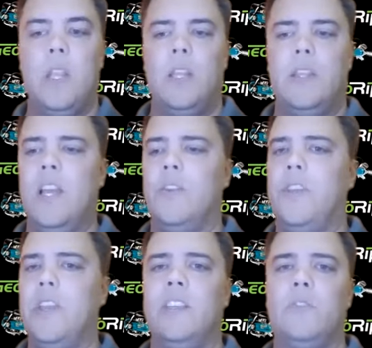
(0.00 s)
The other
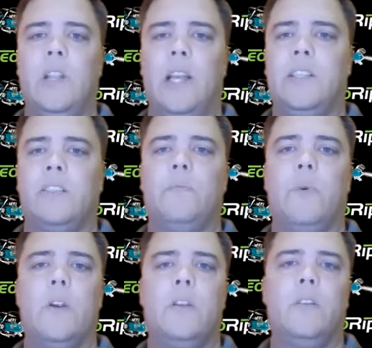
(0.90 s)
thing is we like to
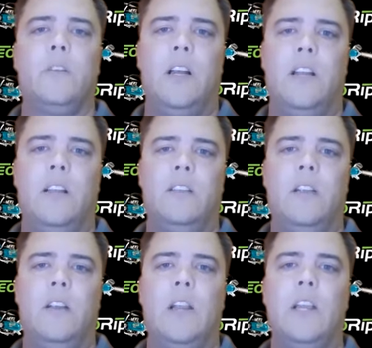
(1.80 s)
support
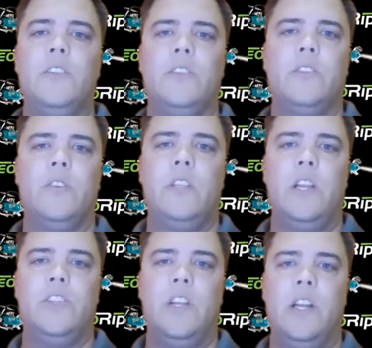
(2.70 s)
Irrigation
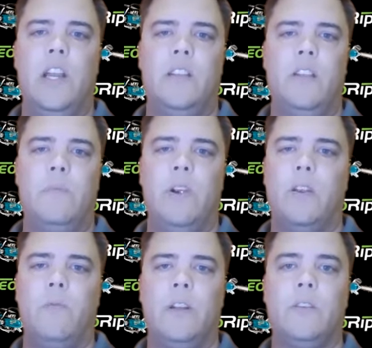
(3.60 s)
Association and the
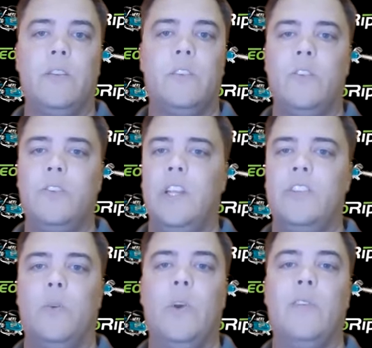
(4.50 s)
American Rental
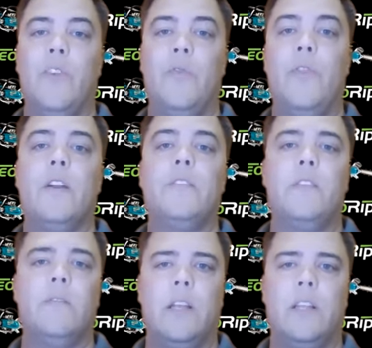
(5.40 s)
Association and whatever they're
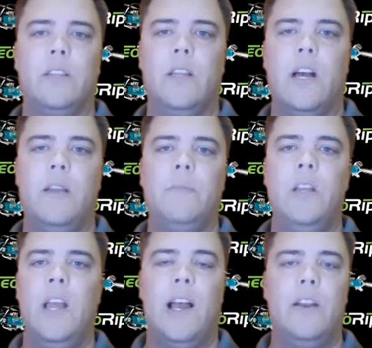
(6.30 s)
doing at the time.
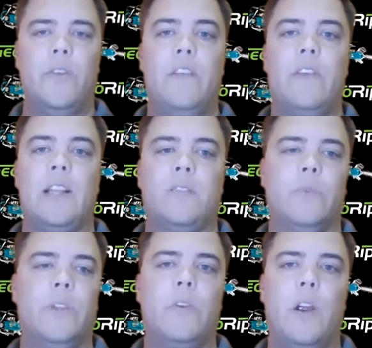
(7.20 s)
I know they've got some
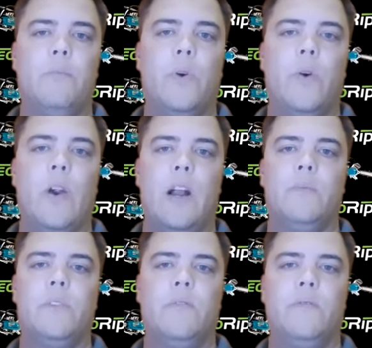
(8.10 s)
really great
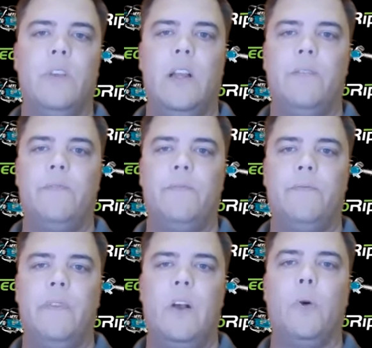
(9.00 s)
programs of
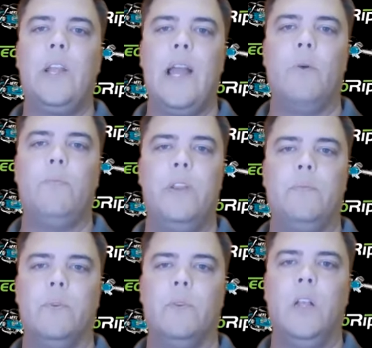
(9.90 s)
helping out
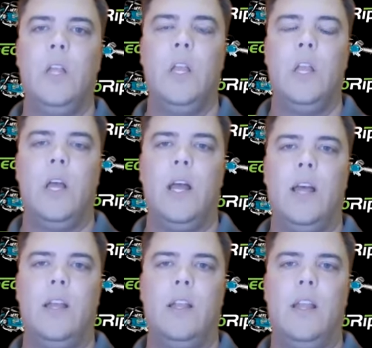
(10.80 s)
people
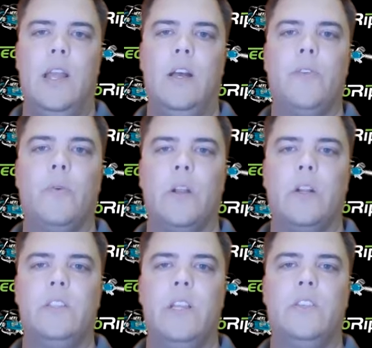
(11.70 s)
and other
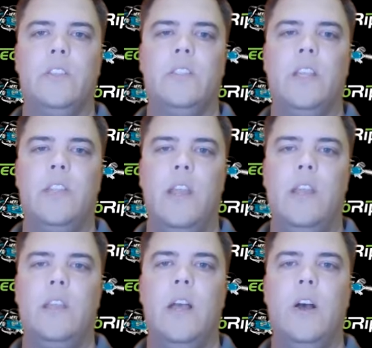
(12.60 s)
organizations that
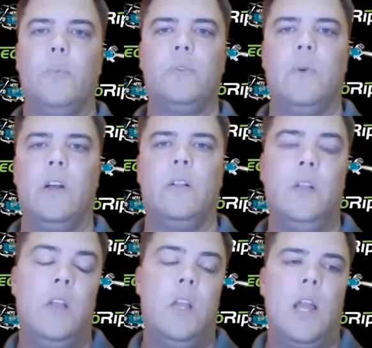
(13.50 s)
they help as well.
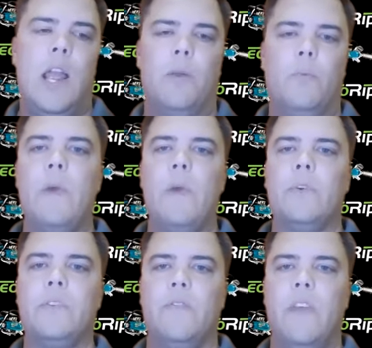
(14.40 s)
And we're
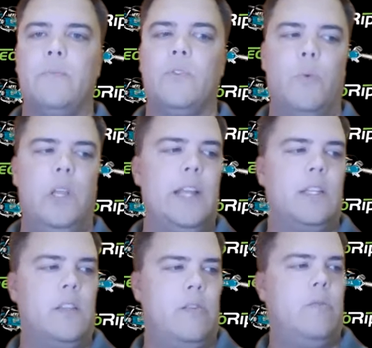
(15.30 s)
members of them, so we like
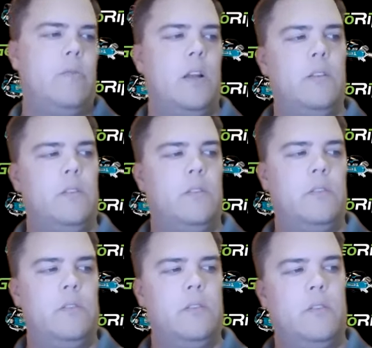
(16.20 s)
to
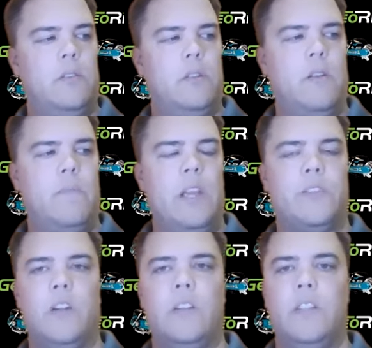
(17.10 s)
make
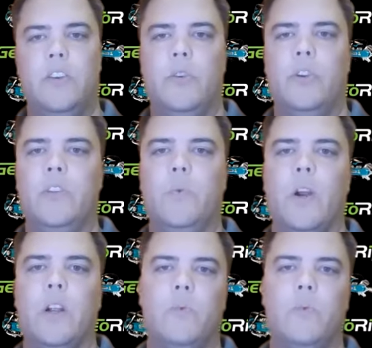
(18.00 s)
sure that they're doing good
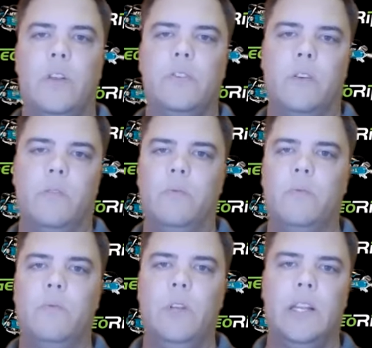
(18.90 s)
work as well. So
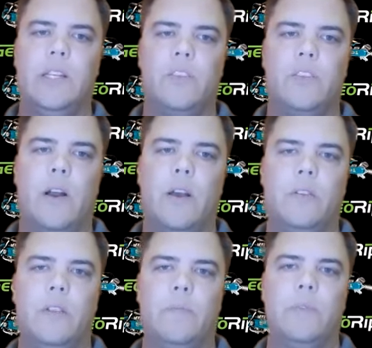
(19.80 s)
we like to shout out
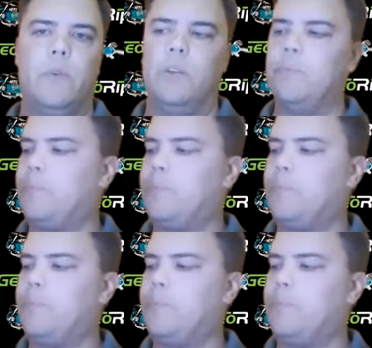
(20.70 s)
to them as well.